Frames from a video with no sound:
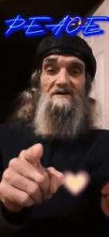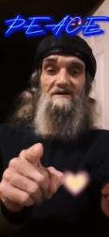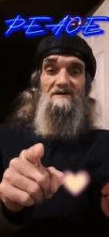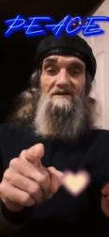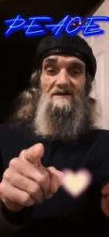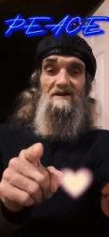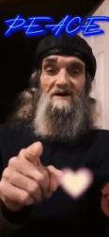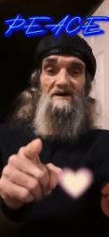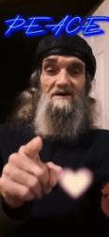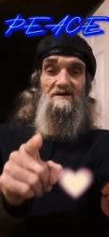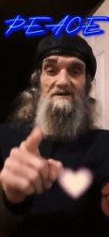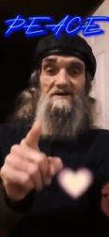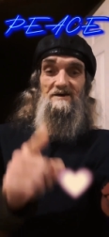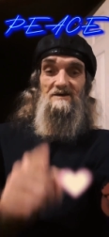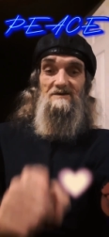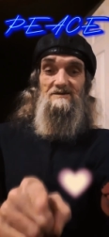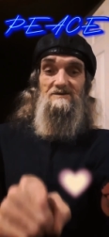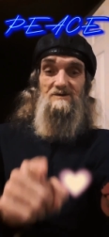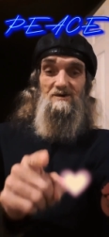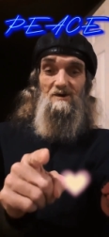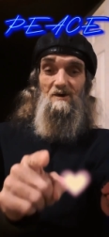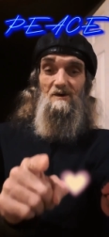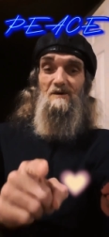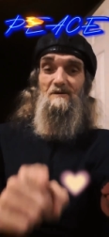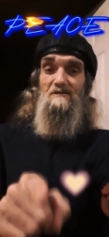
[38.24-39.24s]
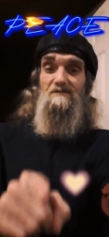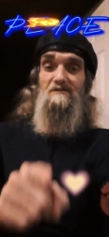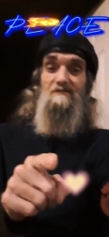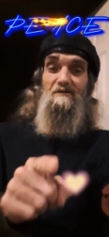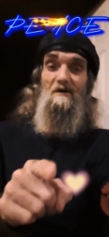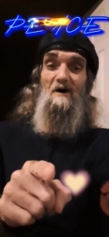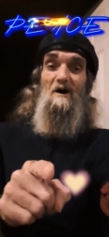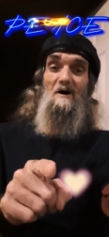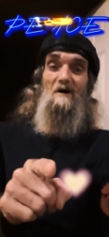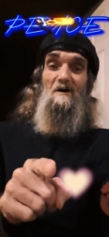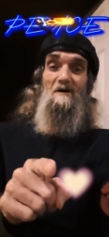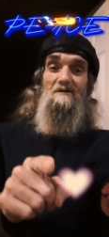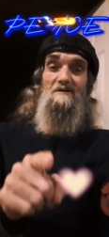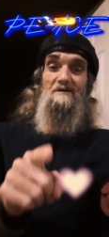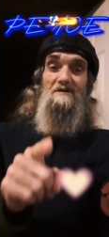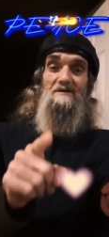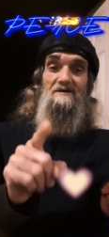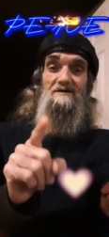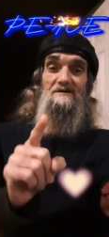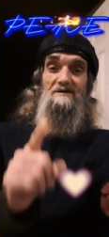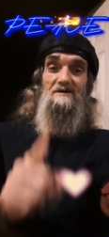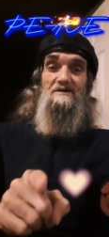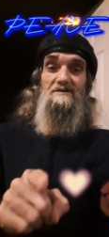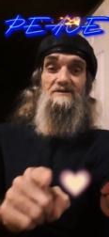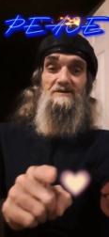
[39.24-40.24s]
like it's your fault,
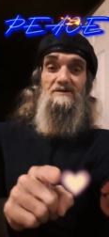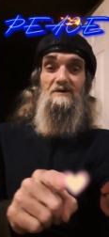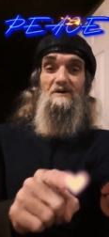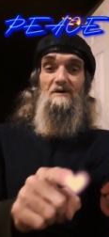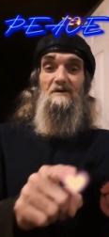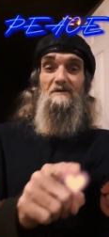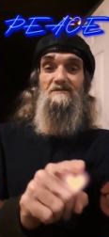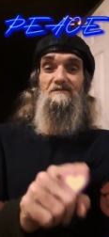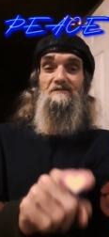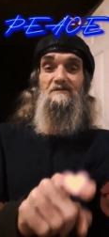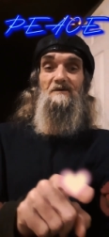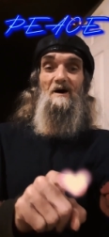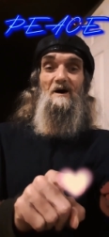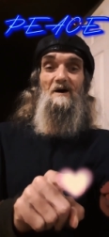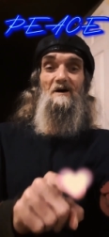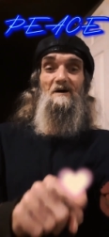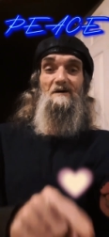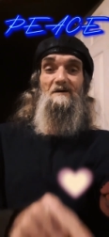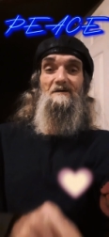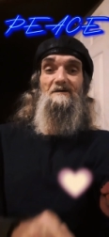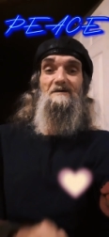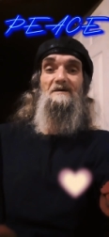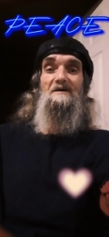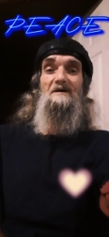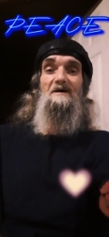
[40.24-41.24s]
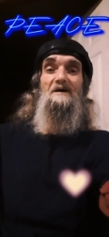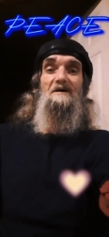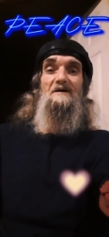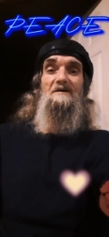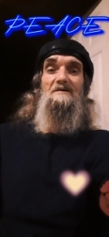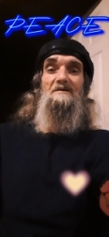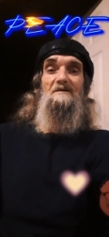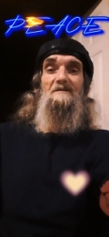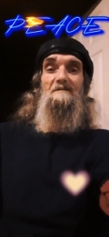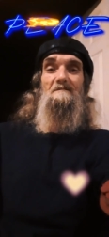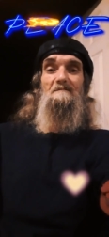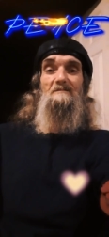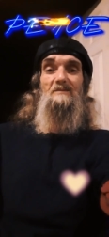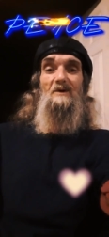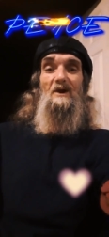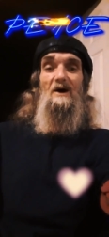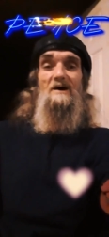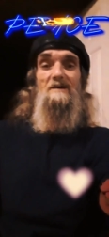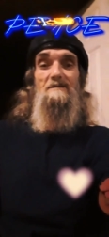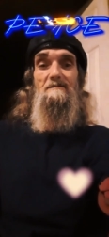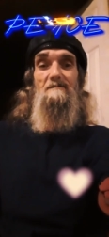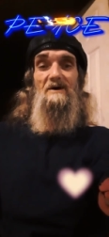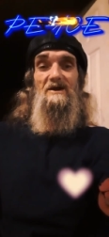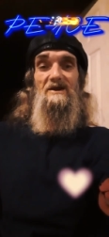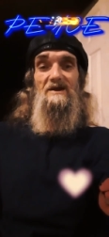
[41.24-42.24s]
it's your fault,
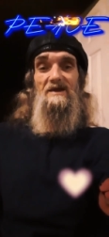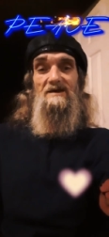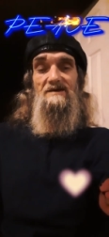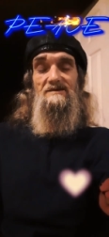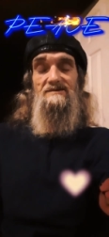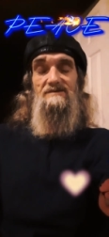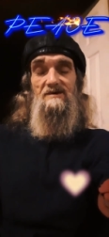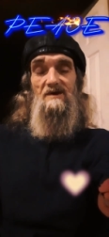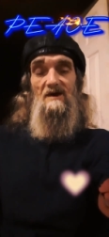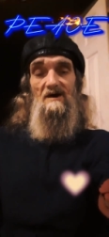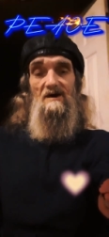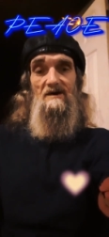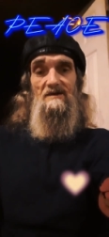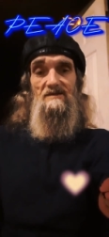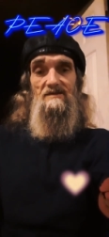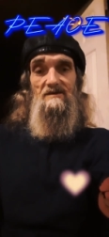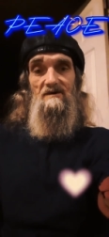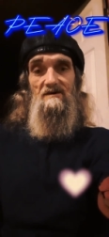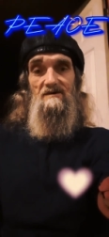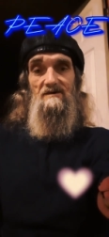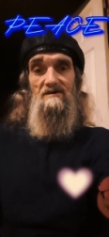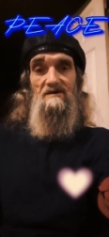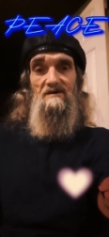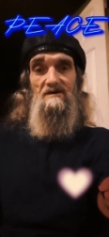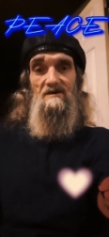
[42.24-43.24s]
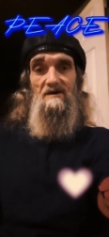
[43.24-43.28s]
blaming each other.